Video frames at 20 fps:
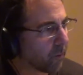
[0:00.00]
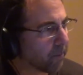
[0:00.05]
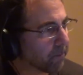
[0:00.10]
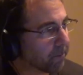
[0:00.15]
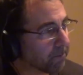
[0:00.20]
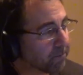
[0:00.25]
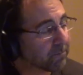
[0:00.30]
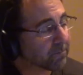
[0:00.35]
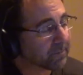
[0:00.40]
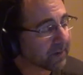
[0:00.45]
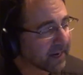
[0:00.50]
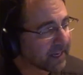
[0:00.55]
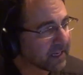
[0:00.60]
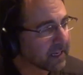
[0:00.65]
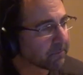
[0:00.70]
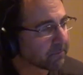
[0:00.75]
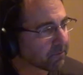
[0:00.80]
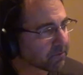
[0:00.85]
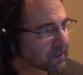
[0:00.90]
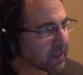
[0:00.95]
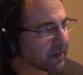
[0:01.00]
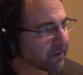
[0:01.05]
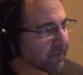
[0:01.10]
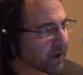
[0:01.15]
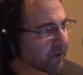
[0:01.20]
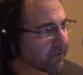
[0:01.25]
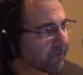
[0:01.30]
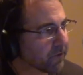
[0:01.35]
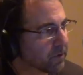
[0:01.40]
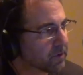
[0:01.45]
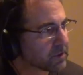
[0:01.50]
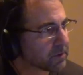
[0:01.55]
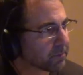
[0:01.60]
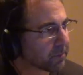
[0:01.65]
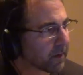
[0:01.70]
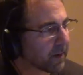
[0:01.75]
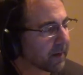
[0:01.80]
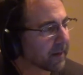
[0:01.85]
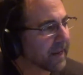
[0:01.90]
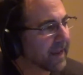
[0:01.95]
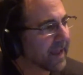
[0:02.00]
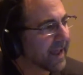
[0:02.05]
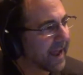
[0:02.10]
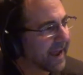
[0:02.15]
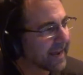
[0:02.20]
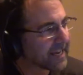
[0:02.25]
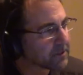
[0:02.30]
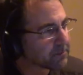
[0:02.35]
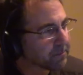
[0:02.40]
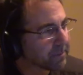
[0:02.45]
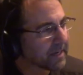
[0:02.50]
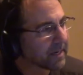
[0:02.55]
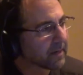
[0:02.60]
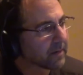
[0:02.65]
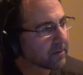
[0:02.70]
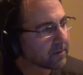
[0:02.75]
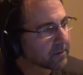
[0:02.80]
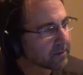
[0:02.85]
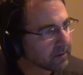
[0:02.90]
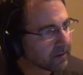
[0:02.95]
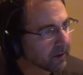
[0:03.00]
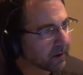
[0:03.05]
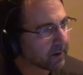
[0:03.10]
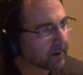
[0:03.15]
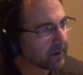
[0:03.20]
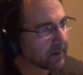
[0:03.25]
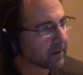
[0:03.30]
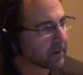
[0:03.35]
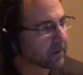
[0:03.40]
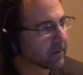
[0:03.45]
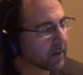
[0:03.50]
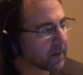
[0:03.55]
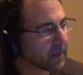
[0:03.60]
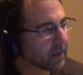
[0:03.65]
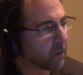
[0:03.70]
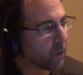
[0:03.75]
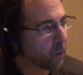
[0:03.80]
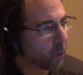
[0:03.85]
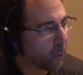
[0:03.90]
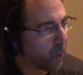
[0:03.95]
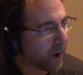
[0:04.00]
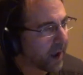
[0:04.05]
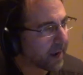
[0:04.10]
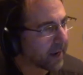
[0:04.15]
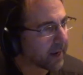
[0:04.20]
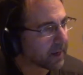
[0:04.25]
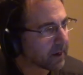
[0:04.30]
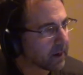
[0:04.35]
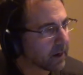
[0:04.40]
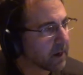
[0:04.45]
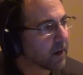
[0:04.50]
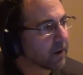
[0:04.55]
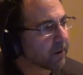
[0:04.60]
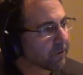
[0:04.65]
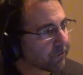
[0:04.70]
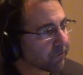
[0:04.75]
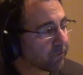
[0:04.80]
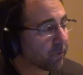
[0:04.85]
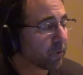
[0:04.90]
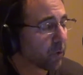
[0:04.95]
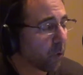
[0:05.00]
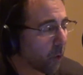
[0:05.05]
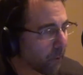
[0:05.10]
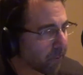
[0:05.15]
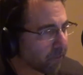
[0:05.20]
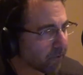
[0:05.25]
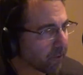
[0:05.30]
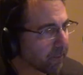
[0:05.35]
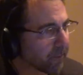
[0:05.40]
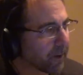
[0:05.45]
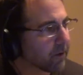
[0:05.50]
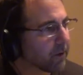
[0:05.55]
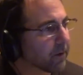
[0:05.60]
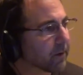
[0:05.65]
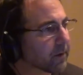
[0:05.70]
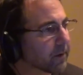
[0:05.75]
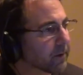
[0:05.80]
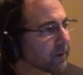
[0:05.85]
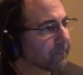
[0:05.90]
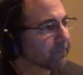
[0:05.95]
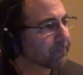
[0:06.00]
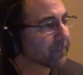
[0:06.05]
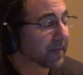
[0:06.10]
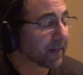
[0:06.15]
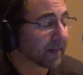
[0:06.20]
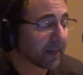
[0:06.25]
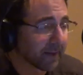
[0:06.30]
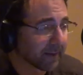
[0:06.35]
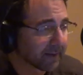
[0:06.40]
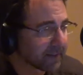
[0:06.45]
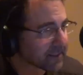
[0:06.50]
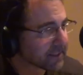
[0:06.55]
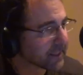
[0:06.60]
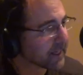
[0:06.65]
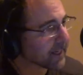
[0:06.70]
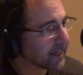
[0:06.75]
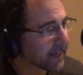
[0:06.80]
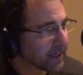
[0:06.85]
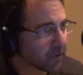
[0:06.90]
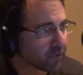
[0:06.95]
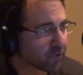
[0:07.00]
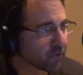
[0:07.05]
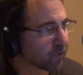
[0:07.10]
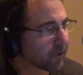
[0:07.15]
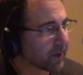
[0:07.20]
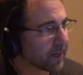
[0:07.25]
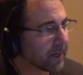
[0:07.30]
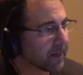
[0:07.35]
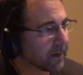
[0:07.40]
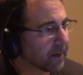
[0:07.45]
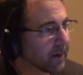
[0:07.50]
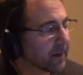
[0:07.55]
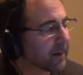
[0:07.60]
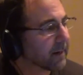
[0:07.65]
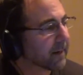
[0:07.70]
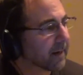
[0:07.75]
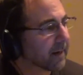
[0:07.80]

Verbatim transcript: 90% of our food supply as being done in, in a way through corporate America, I hate to say it, and greed,